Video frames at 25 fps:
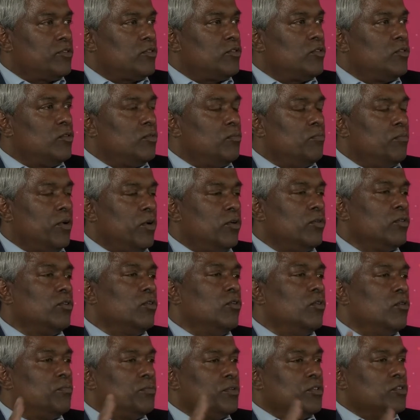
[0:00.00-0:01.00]
through both
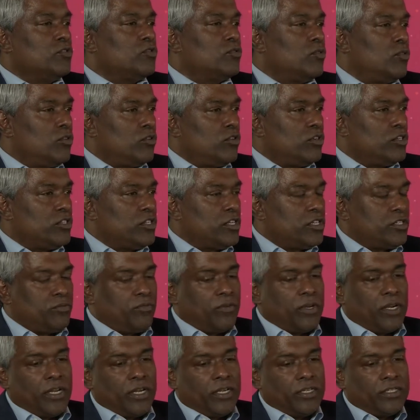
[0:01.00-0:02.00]
open source as
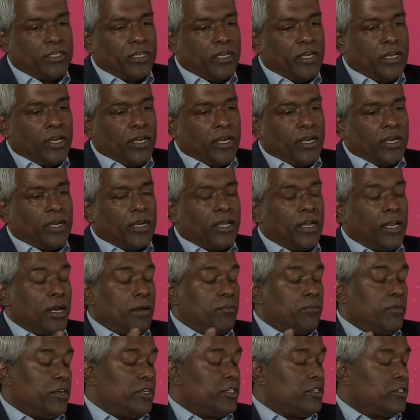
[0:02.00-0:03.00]
well as
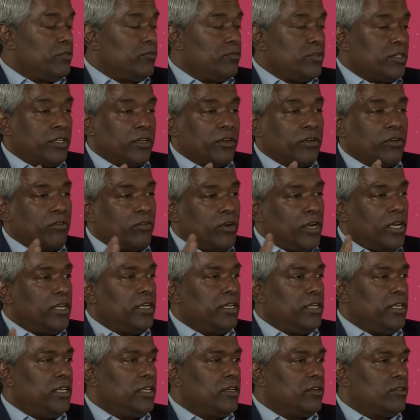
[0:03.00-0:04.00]
collaboration with a
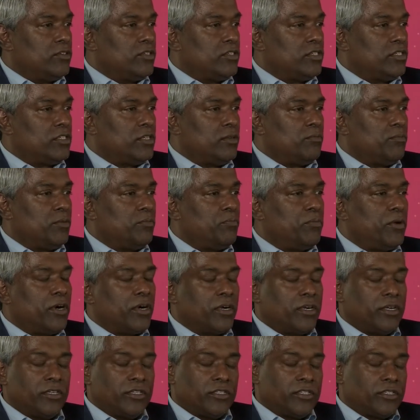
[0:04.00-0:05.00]
great ecosystem of
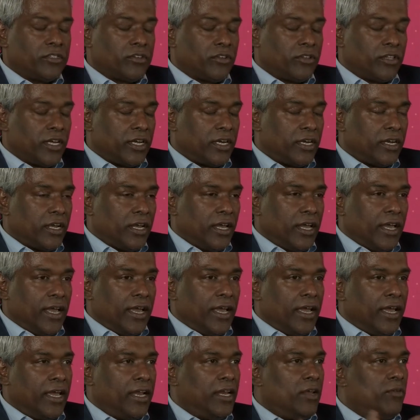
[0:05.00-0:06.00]
partners so that
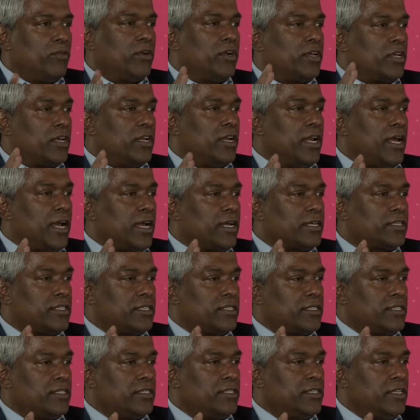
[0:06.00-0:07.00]
anyone can
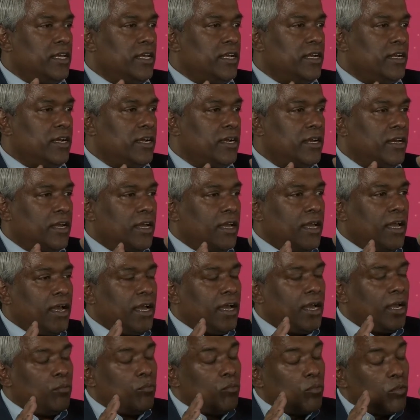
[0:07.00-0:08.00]
access this data
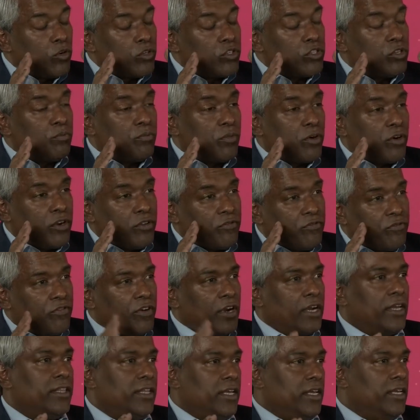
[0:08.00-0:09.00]
and, most importantly,
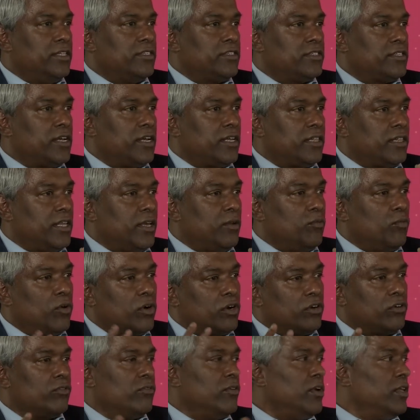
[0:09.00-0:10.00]
find the insight they
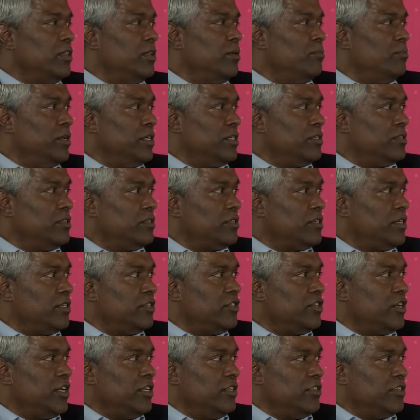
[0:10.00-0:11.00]
want to run their business and
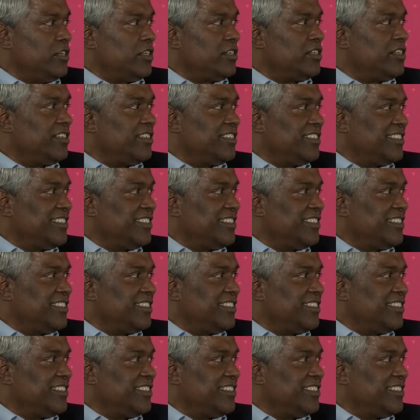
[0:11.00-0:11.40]
change it.